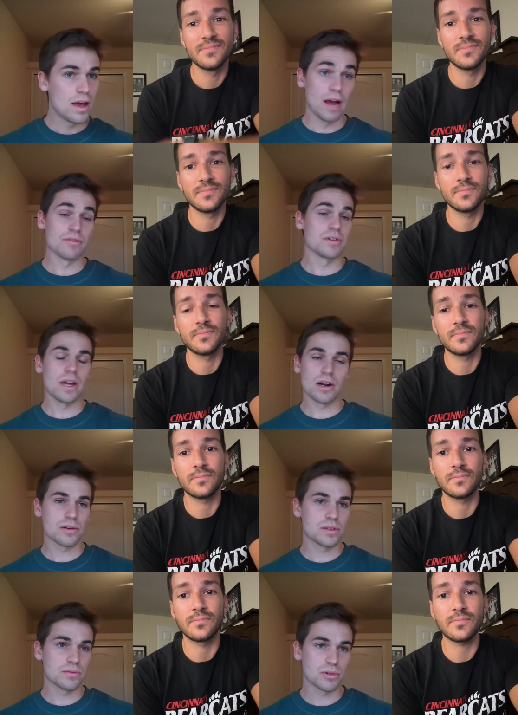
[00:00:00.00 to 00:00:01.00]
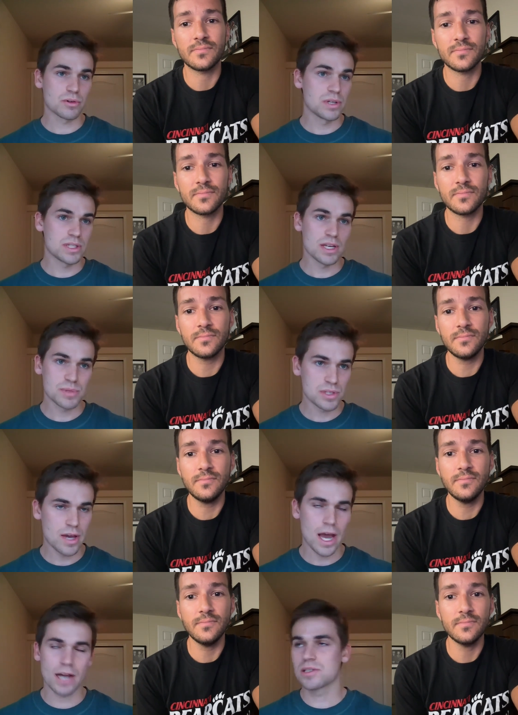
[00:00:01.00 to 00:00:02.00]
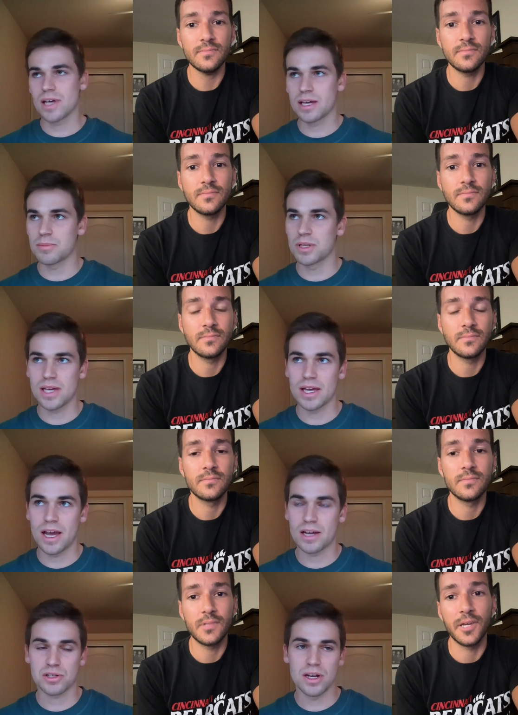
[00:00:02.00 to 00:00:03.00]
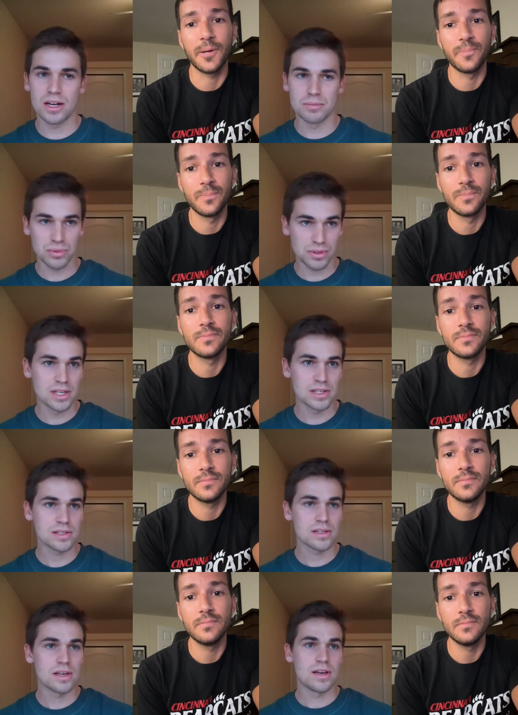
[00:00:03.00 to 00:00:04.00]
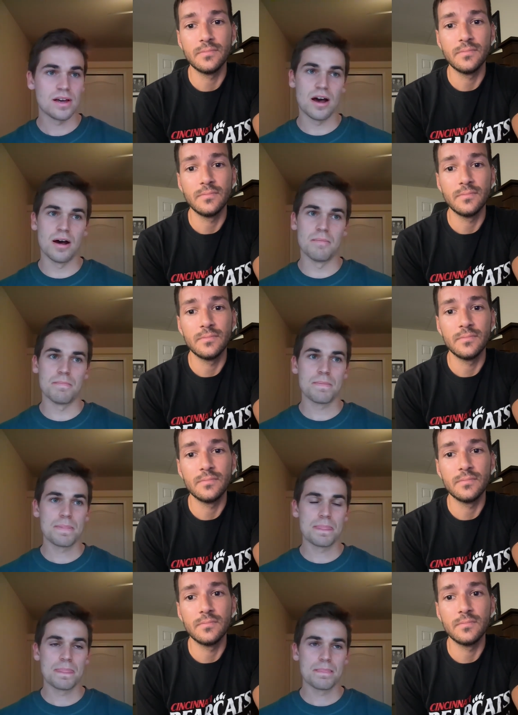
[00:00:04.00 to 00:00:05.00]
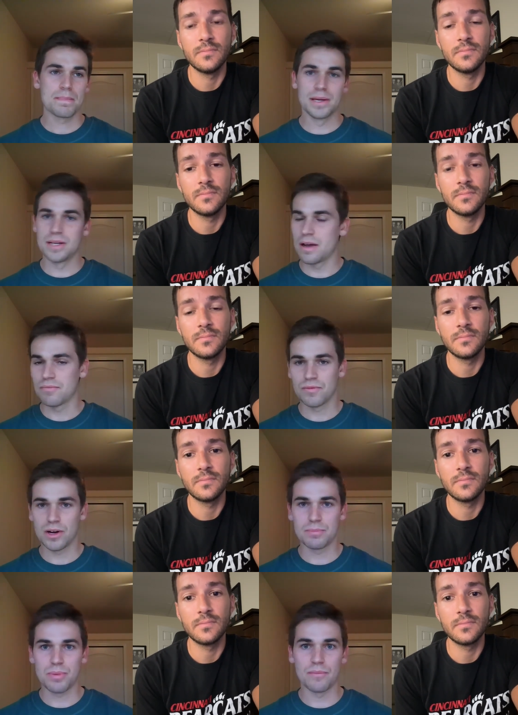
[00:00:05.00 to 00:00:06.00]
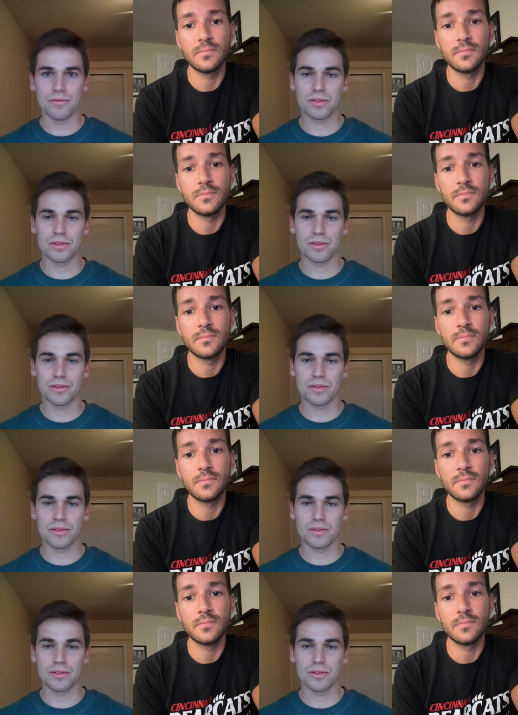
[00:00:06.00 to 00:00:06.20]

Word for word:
Speaker 1: Everyone that heard the recruiting tips, actually take them and take action on it, oh. please. Um, and yeah, very pumped